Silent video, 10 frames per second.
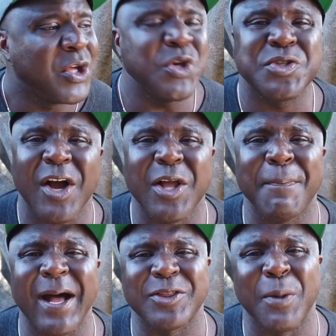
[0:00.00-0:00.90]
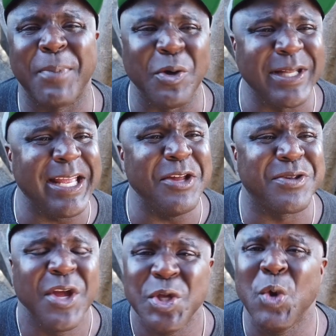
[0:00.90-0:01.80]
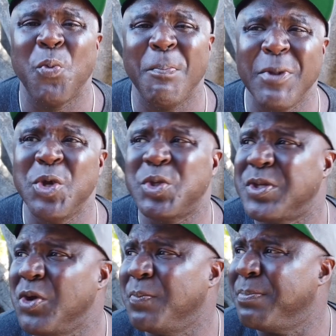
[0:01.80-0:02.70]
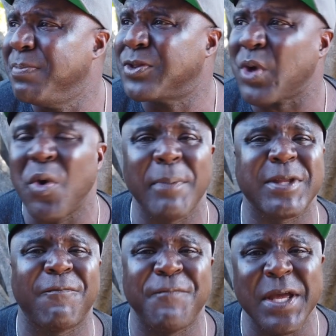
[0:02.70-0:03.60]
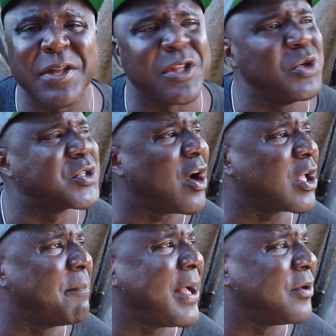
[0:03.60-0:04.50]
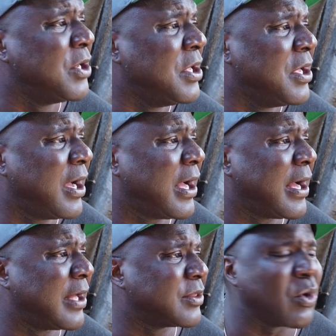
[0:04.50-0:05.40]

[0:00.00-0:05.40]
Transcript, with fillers: You talk about the police, you you you throw up the fist, and you talk about uh,